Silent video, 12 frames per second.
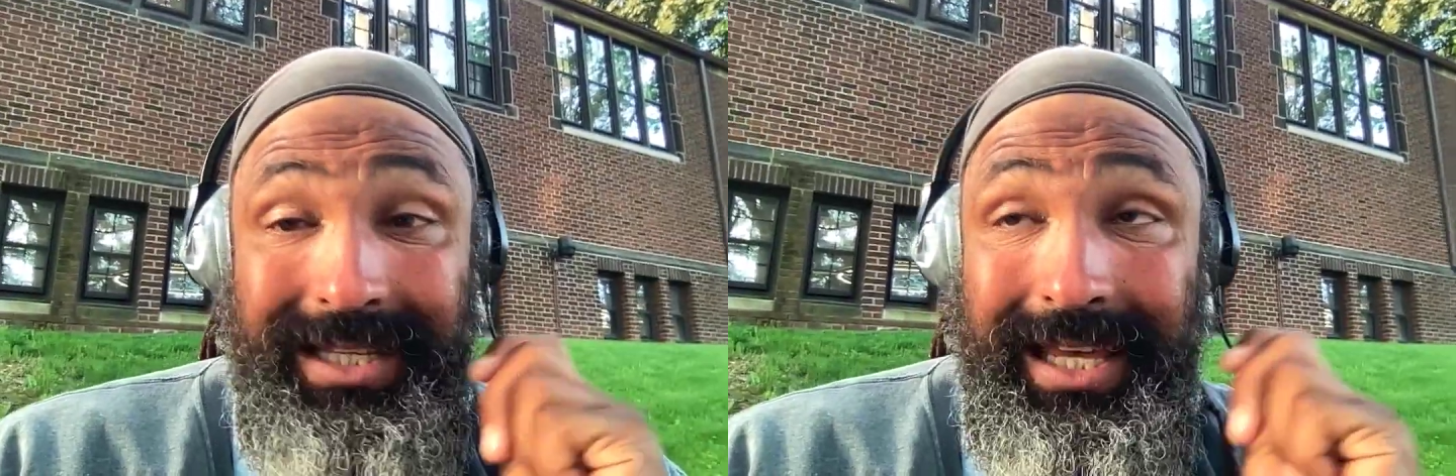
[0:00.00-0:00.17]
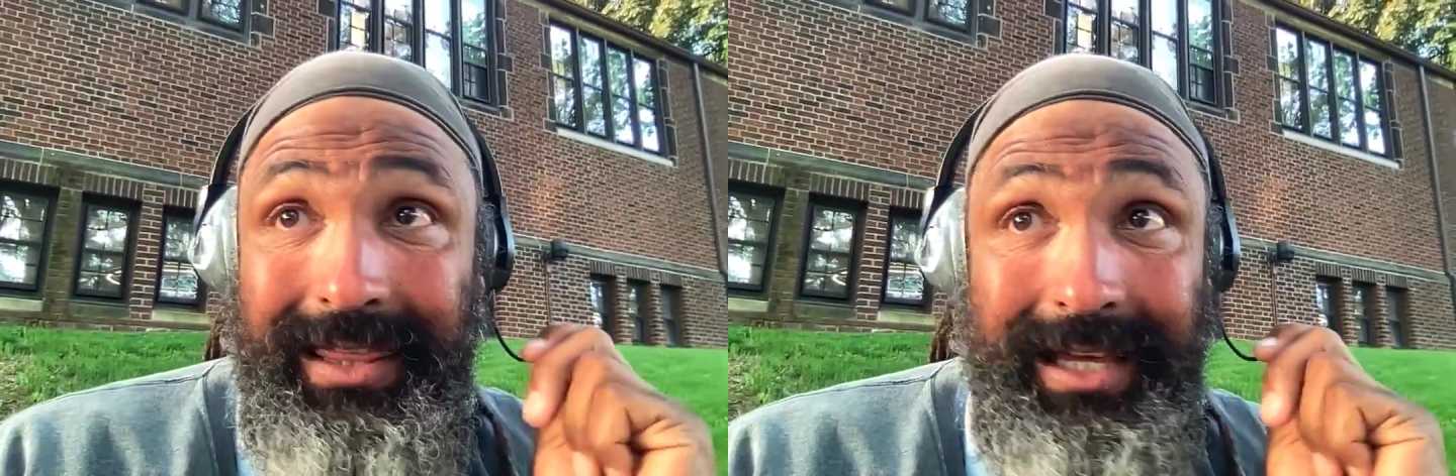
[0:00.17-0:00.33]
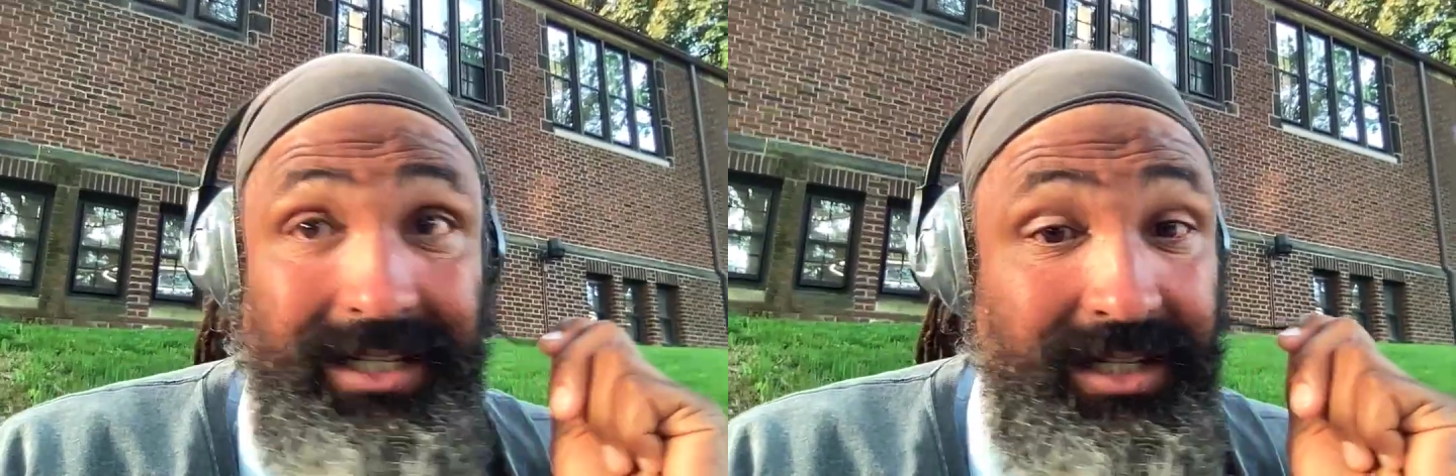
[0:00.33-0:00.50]

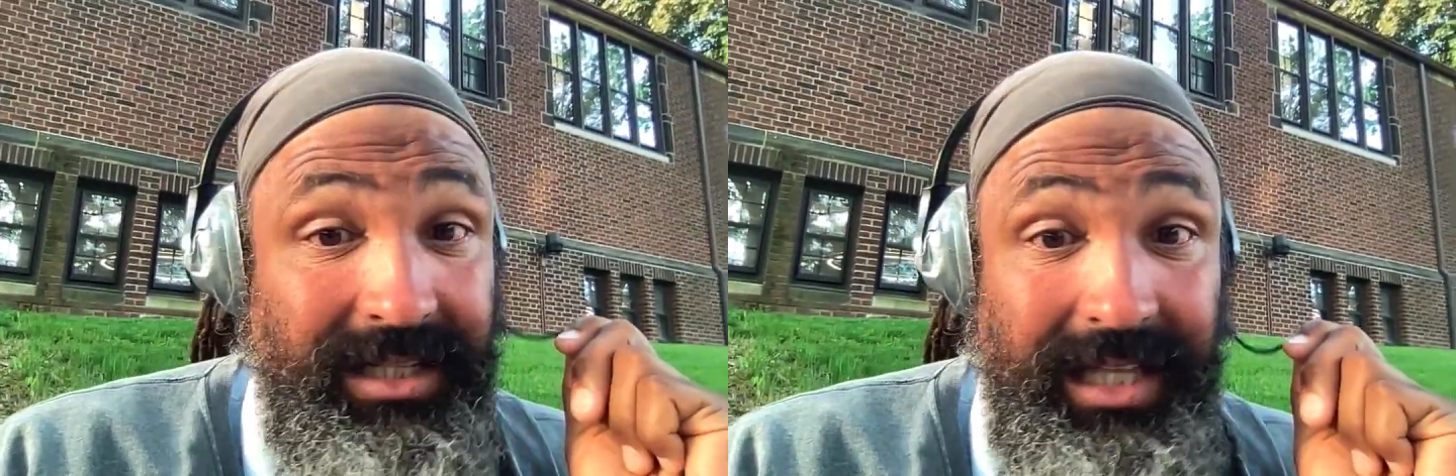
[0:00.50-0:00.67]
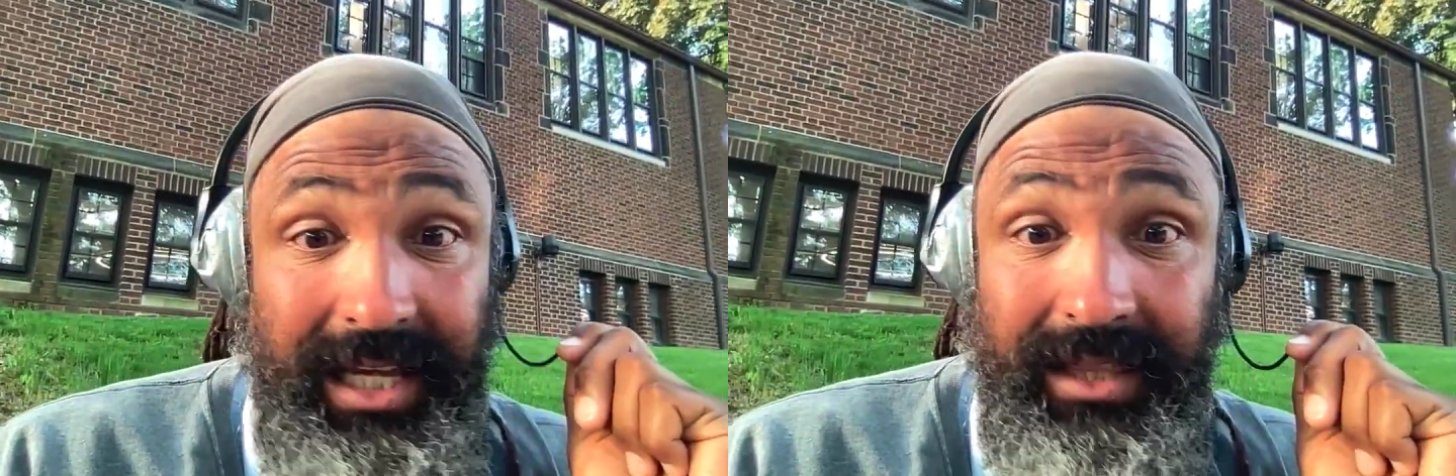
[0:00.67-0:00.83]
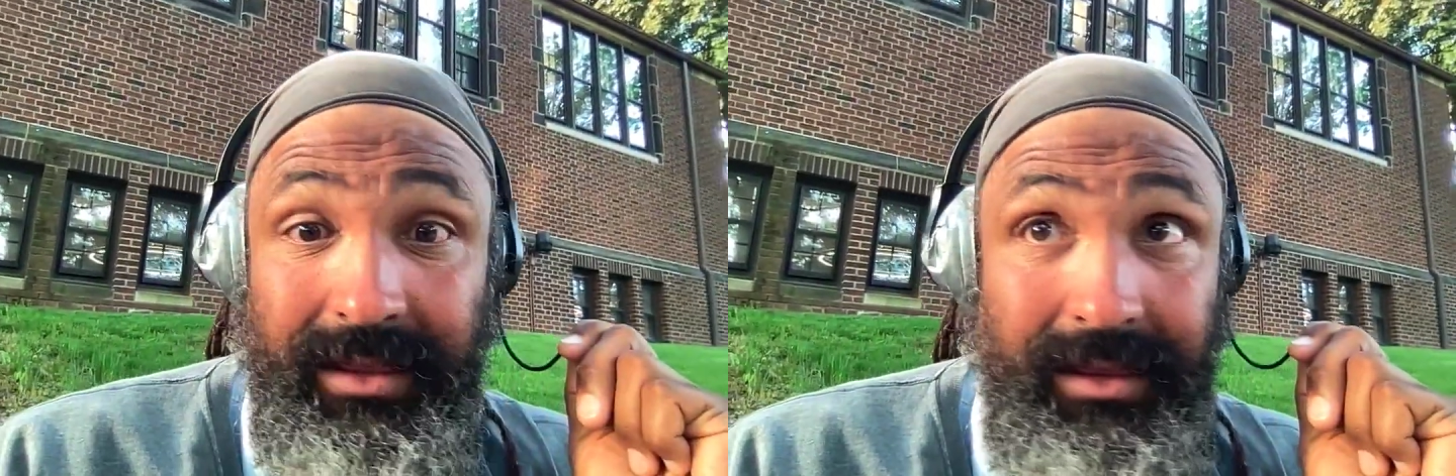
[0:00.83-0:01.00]
and that's just
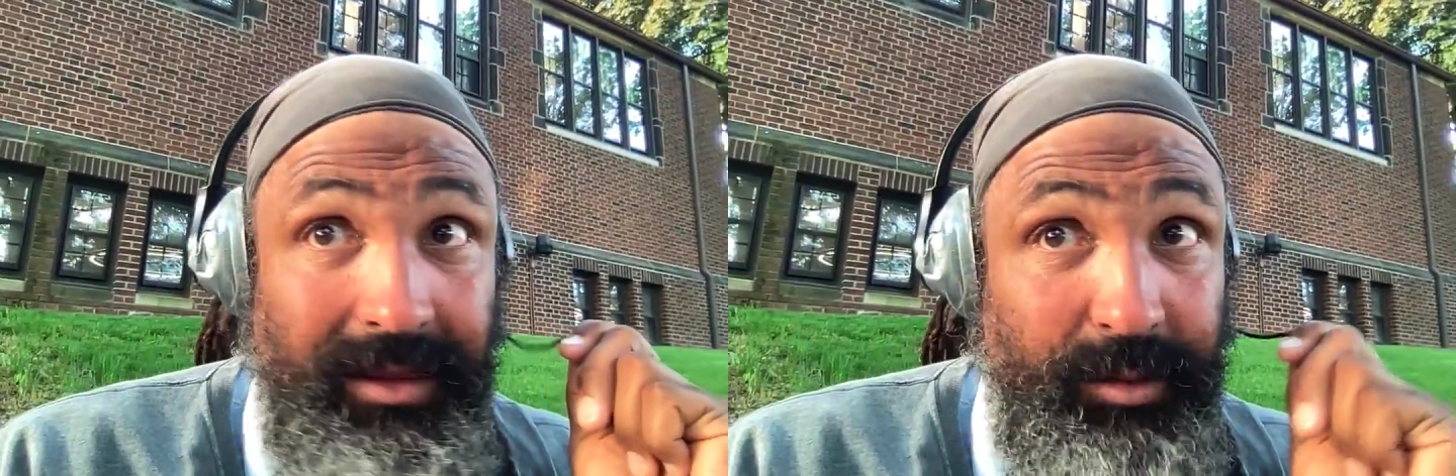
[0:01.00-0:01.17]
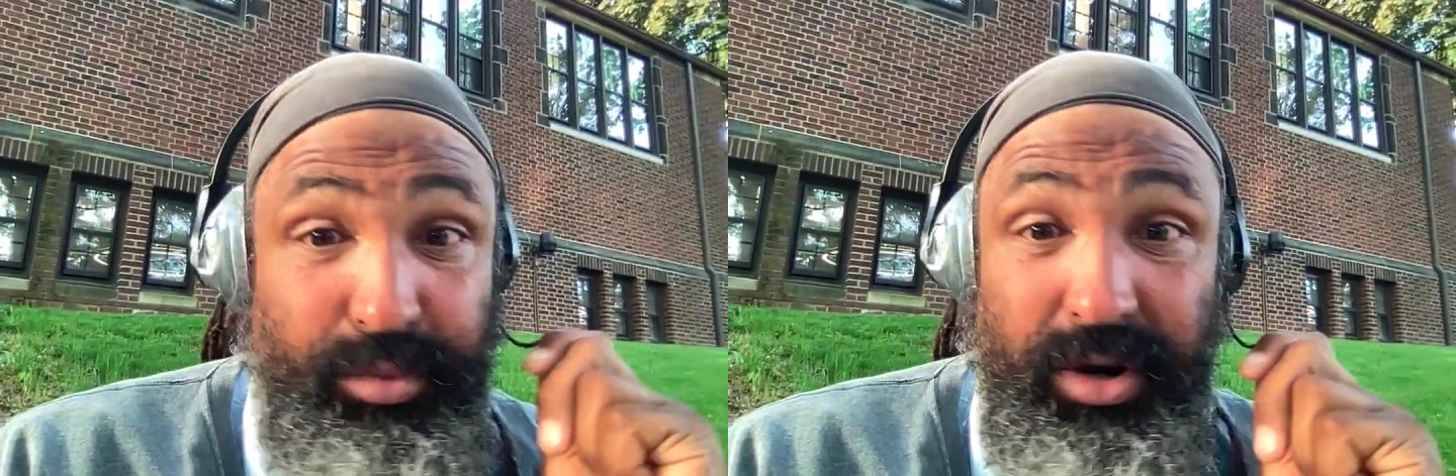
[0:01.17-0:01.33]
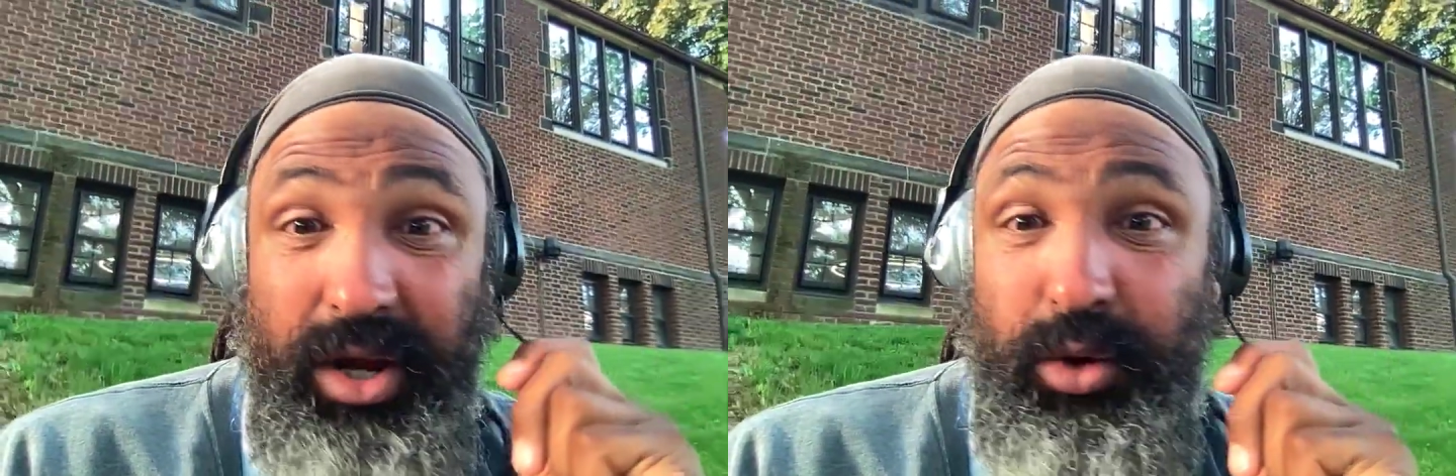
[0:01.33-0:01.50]
like the
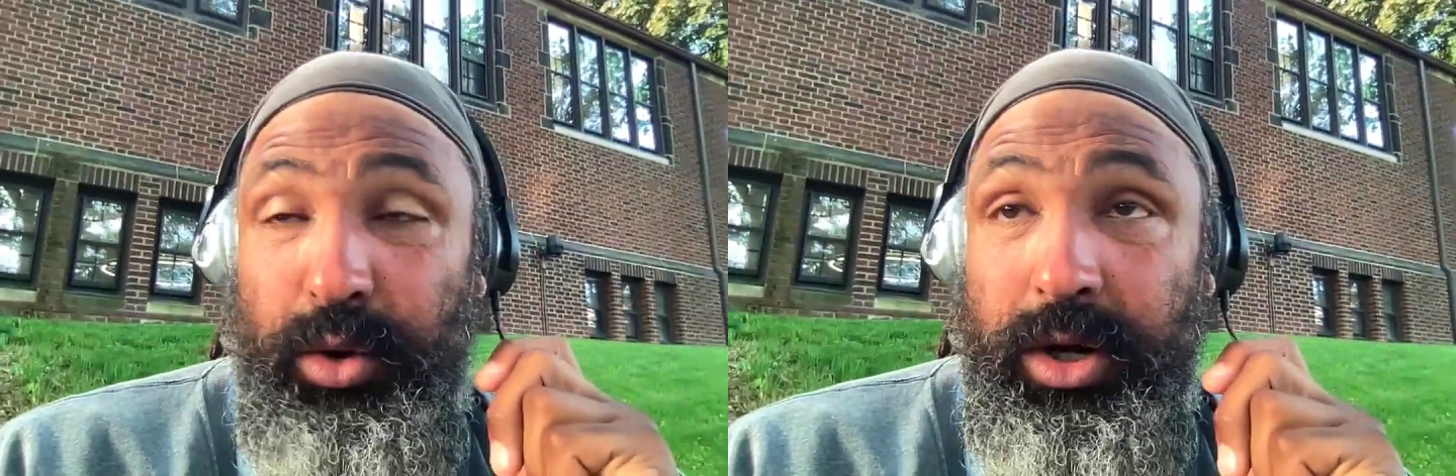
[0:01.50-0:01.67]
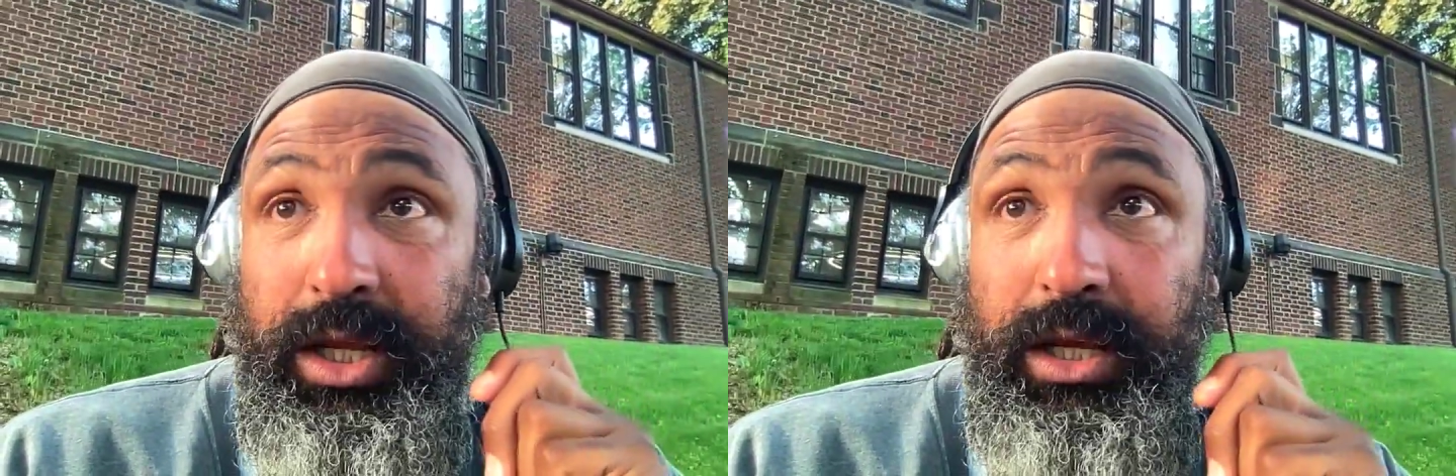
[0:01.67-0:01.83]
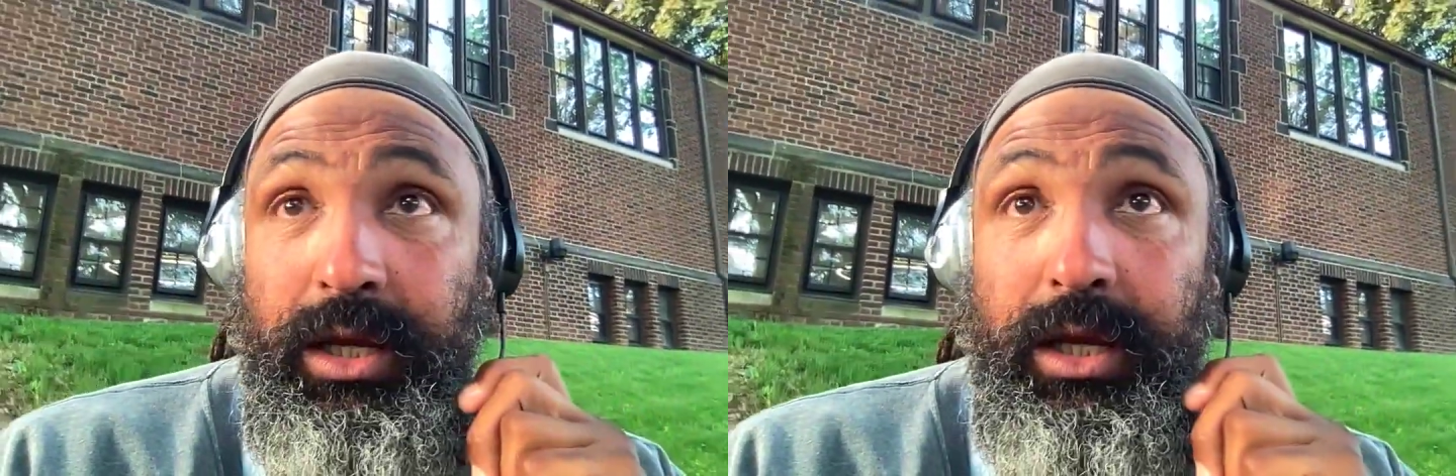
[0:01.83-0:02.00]

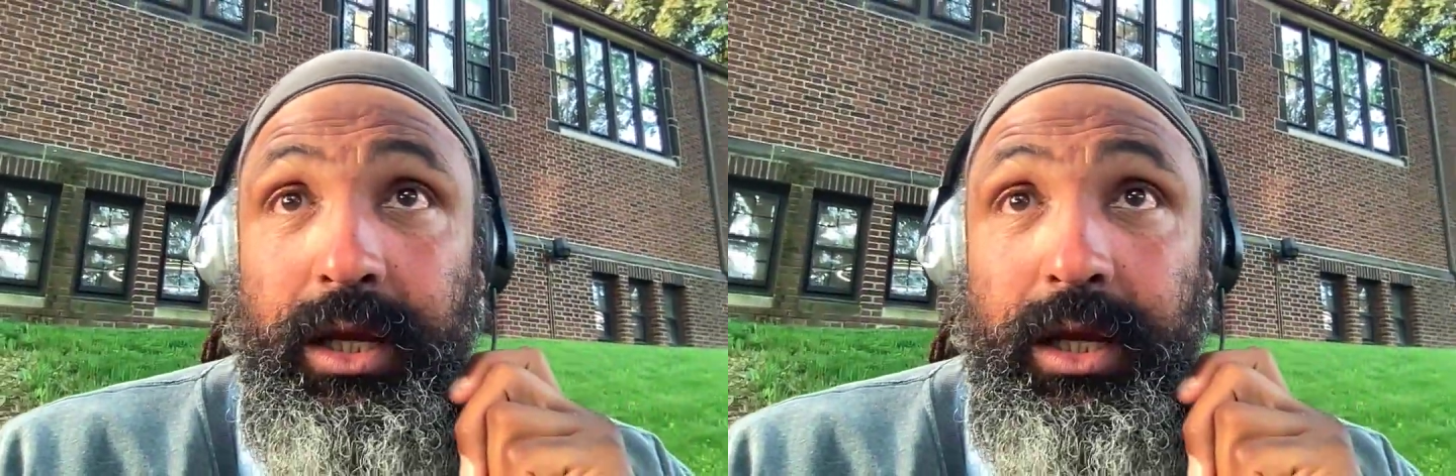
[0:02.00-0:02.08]
priority.